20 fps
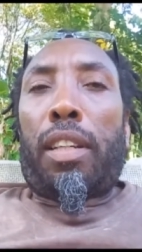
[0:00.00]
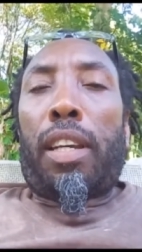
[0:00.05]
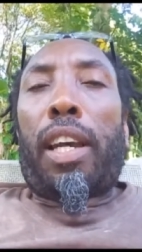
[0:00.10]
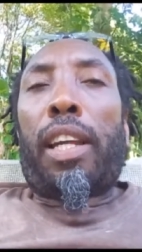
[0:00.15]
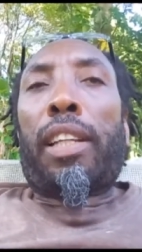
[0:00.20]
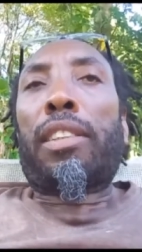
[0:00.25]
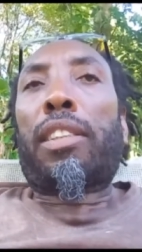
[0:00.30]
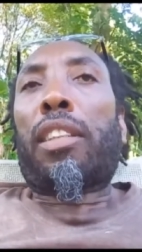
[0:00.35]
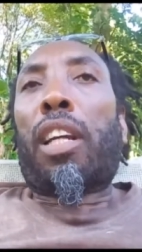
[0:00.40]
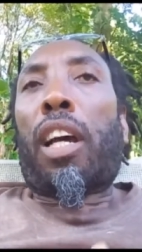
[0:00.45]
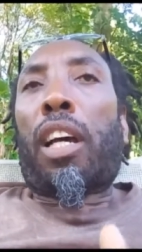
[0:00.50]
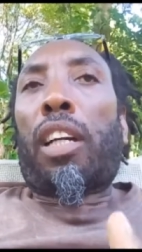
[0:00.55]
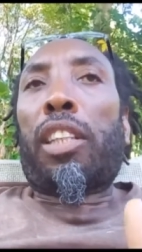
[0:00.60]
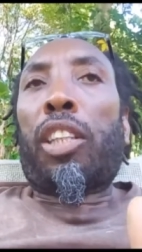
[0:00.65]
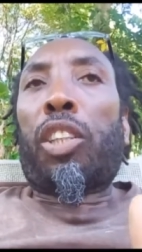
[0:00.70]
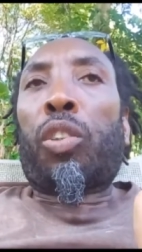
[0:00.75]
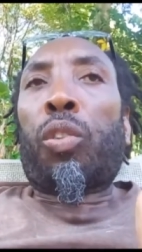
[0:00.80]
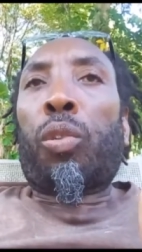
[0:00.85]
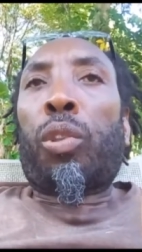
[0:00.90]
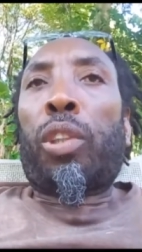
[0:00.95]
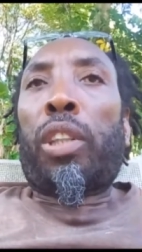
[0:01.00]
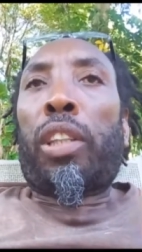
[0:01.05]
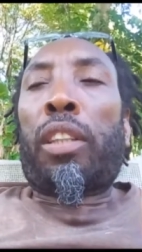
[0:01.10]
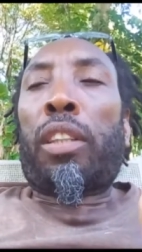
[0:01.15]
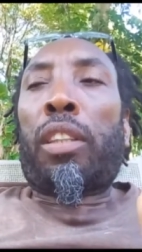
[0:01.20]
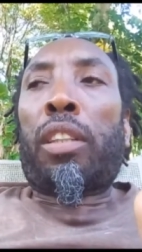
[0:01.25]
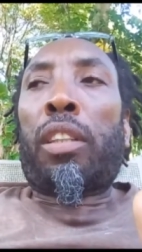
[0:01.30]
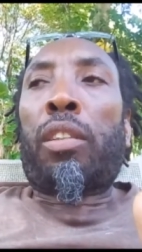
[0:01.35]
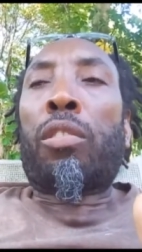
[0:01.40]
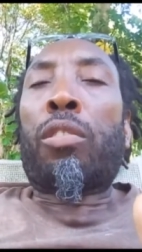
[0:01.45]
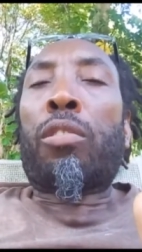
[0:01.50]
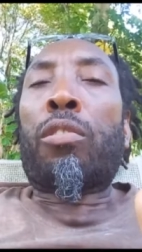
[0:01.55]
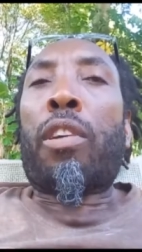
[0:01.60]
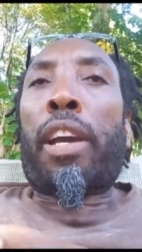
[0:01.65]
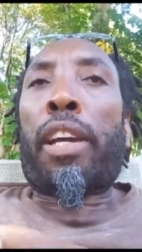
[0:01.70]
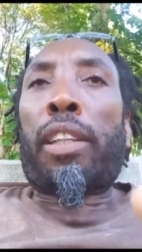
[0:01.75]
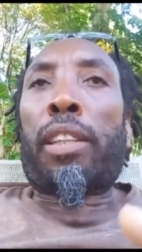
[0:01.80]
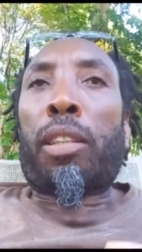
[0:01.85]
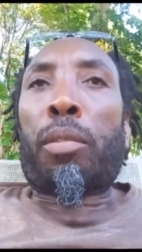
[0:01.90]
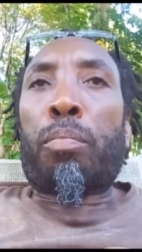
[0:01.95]
and started to eat the
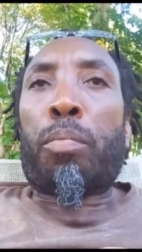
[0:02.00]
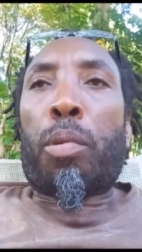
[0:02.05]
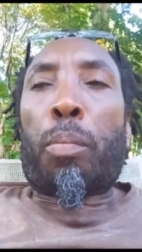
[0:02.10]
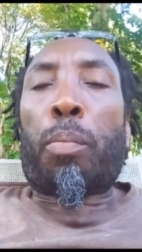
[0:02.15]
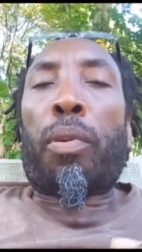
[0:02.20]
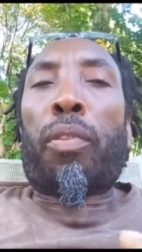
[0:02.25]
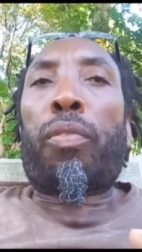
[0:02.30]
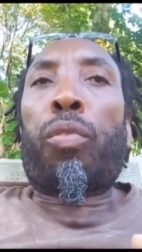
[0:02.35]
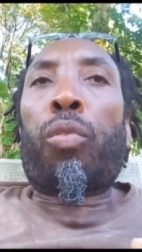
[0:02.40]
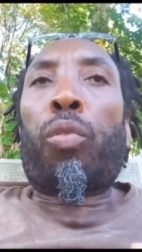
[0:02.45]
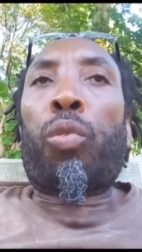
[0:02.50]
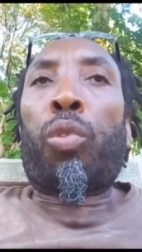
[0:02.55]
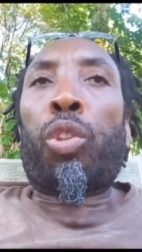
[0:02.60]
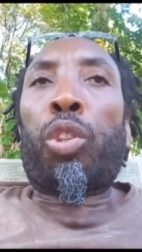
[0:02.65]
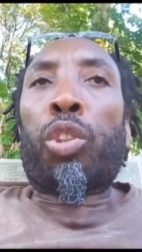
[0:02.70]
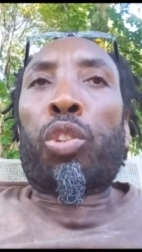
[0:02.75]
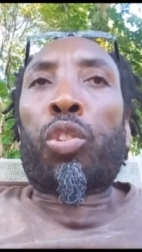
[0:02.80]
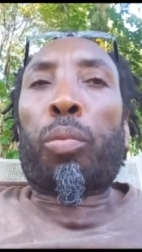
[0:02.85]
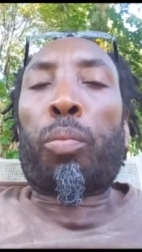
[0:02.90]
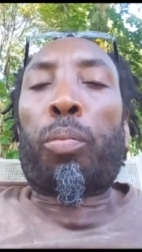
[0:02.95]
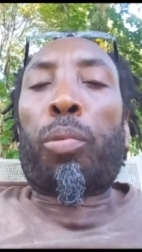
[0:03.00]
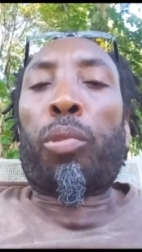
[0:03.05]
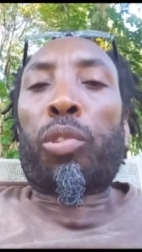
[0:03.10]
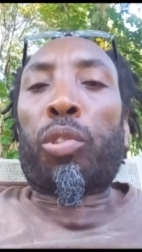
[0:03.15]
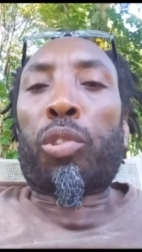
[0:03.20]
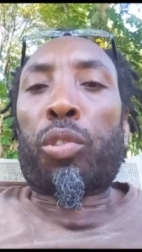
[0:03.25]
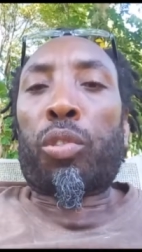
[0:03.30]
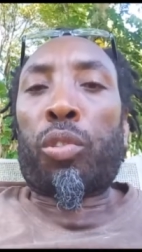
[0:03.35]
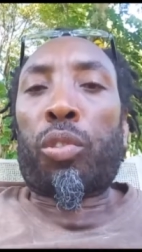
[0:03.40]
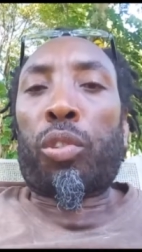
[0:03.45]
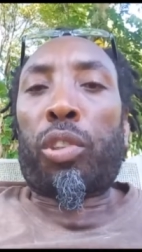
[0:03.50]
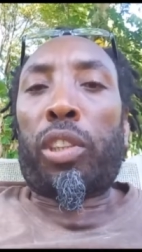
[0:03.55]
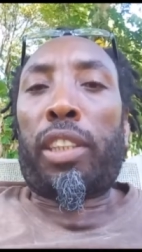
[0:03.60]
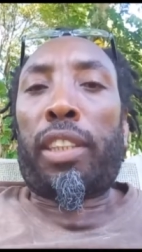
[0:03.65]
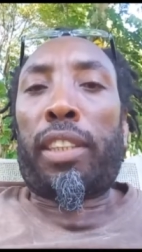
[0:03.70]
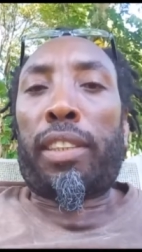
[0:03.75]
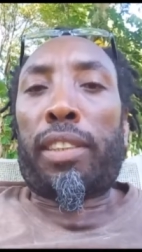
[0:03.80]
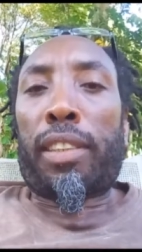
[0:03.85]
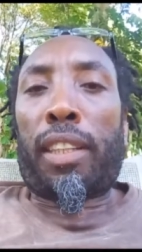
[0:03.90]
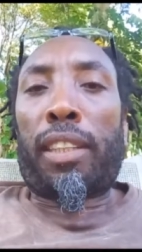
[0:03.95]
right and proper food you're supposed to
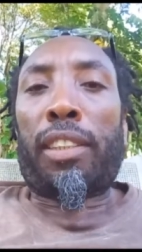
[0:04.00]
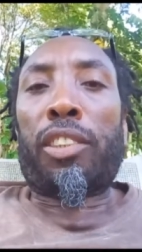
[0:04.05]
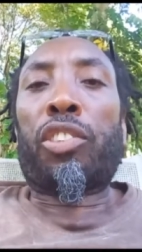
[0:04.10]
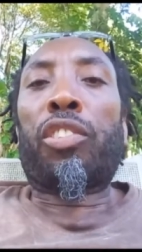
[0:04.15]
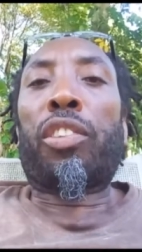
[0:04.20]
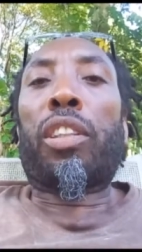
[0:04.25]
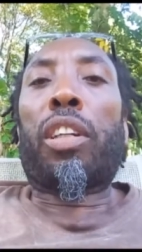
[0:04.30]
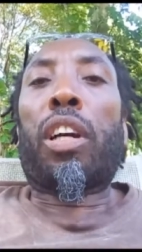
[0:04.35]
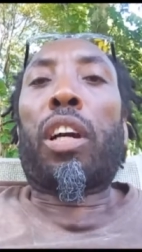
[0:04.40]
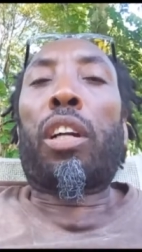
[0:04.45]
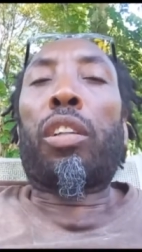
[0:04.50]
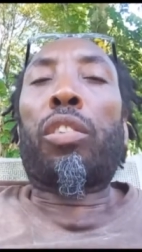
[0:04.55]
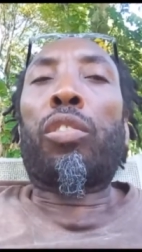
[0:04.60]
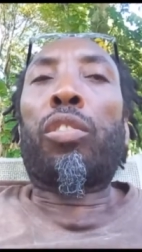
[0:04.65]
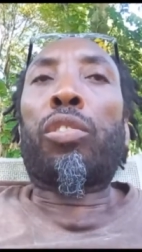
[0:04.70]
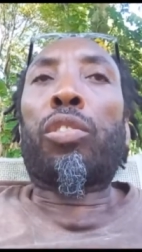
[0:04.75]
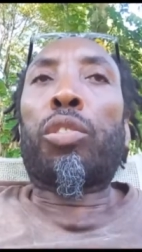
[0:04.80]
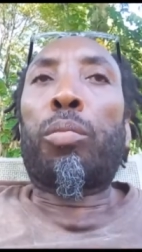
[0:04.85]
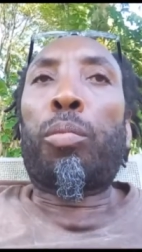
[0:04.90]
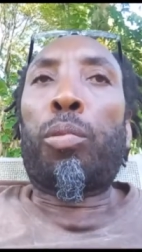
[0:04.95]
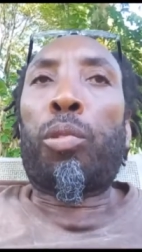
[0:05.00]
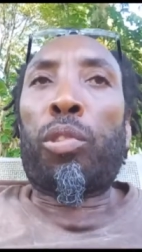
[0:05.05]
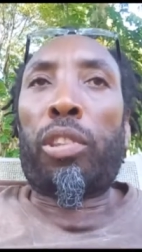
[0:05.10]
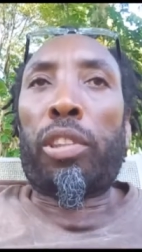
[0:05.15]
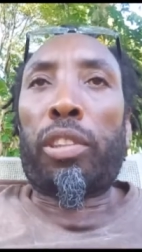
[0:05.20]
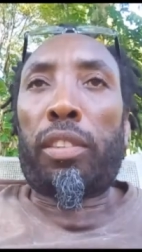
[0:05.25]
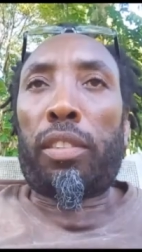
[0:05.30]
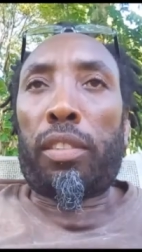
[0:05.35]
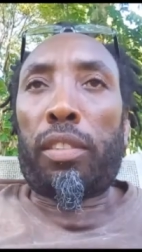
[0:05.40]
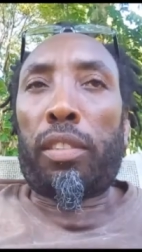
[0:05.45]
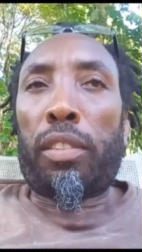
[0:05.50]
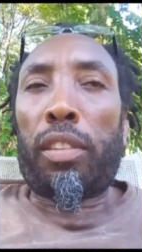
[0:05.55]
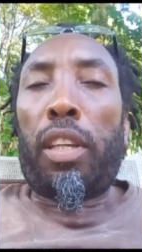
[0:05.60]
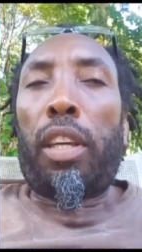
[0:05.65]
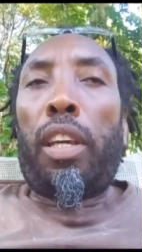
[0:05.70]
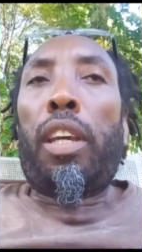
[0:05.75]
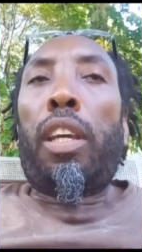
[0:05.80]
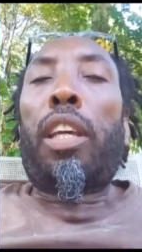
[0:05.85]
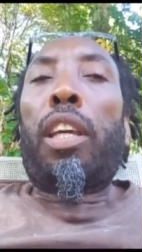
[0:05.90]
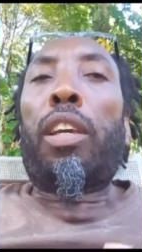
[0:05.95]
eat and drink all those smoothies,
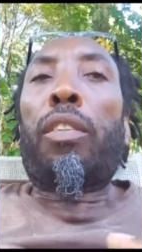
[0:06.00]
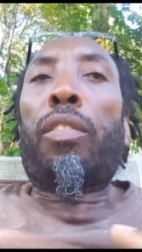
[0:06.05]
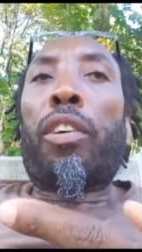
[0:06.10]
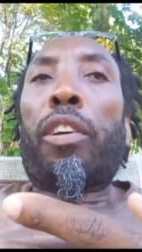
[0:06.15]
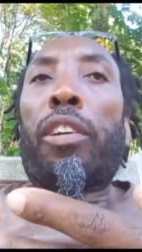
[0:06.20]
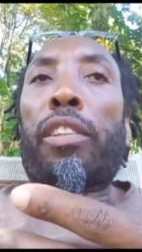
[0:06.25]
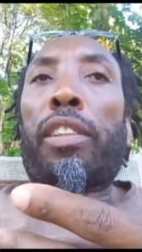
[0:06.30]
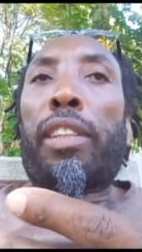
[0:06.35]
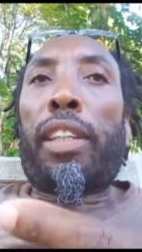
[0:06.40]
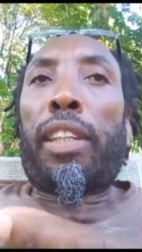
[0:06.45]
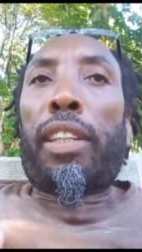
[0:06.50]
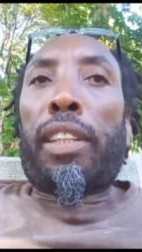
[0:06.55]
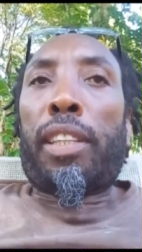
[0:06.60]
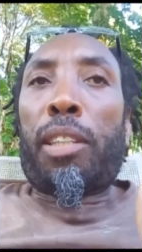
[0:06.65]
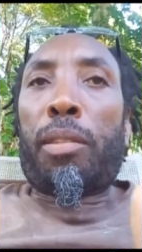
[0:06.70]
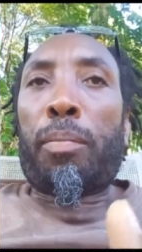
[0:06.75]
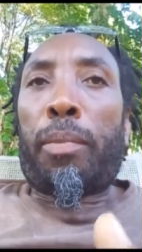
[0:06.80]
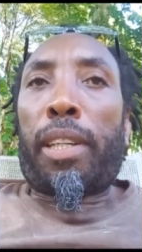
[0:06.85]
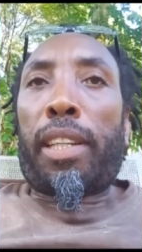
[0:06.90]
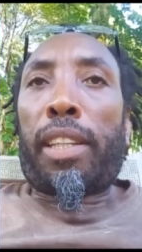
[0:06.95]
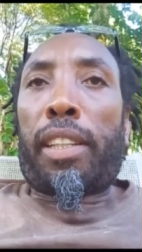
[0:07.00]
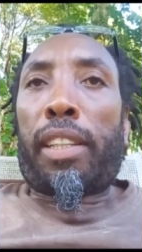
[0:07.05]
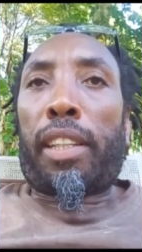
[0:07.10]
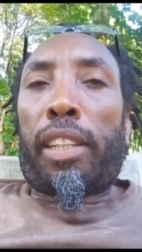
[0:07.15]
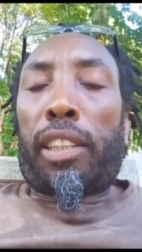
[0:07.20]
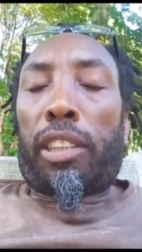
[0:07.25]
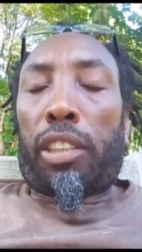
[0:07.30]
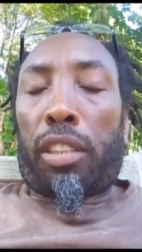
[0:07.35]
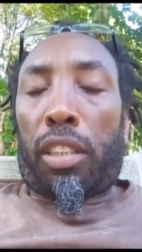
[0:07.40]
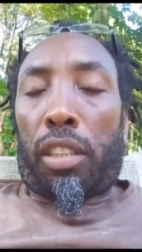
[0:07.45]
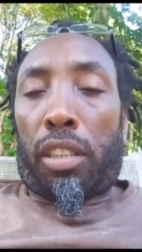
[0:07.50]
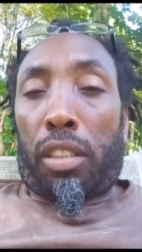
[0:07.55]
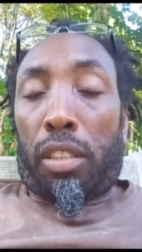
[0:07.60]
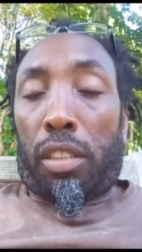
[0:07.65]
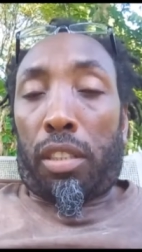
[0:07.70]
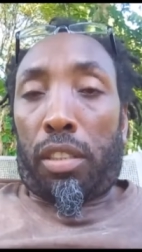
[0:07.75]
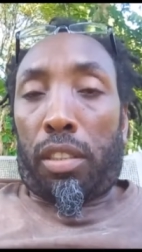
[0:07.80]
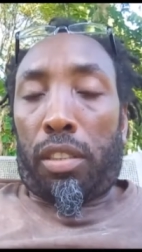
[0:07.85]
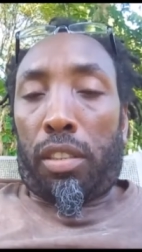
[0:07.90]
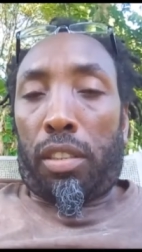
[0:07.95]
if you are taking medication,
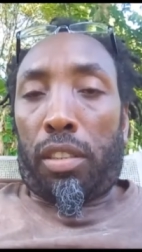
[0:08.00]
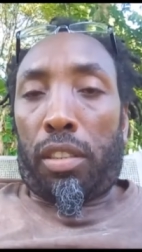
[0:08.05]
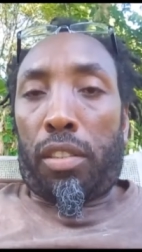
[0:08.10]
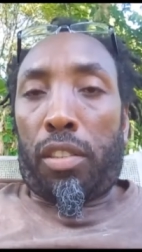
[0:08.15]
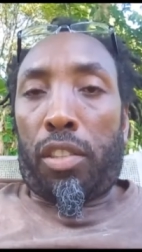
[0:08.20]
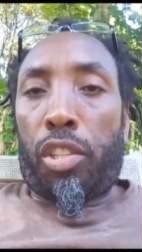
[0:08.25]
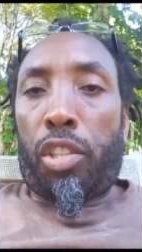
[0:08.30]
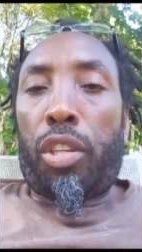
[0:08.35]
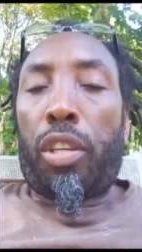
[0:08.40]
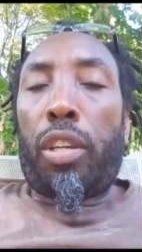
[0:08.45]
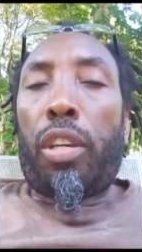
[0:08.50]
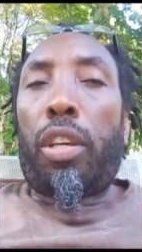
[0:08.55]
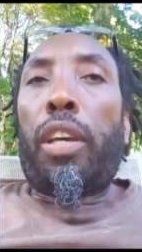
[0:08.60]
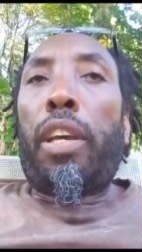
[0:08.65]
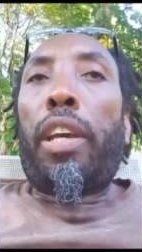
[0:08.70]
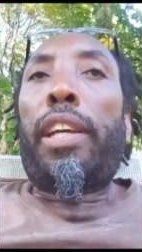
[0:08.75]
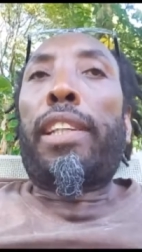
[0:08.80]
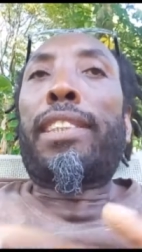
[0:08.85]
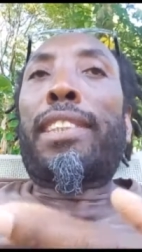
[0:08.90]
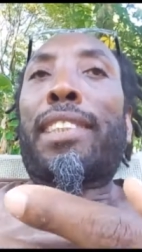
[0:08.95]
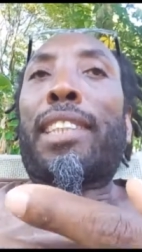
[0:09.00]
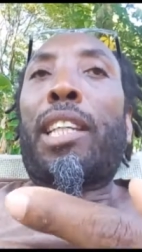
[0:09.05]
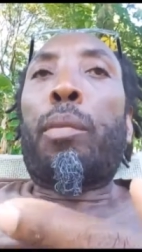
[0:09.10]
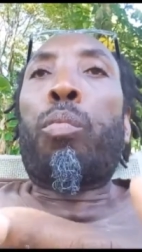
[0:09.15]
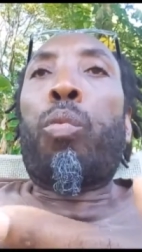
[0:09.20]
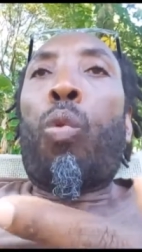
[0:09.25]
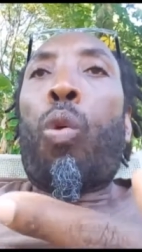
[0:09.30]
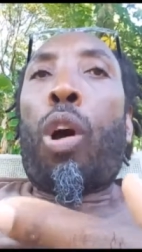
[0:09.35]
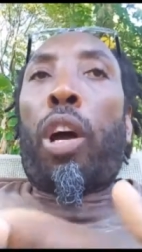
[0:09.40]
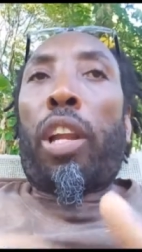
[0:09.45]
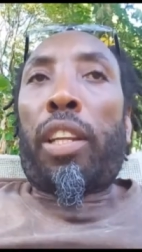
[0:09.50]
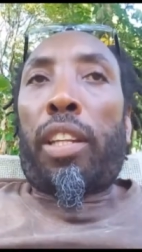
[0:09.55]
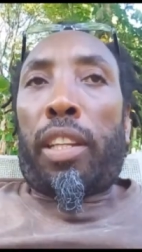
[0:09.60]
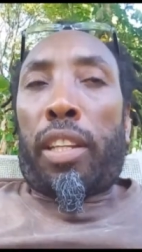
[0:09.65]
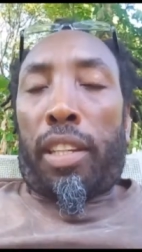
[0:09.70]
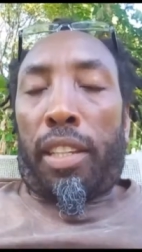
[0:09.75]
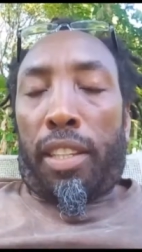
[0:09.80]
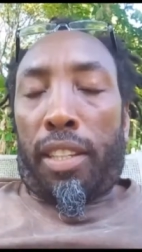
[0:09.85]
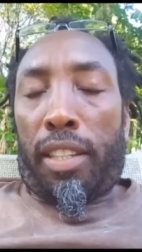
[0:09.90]
skip one day.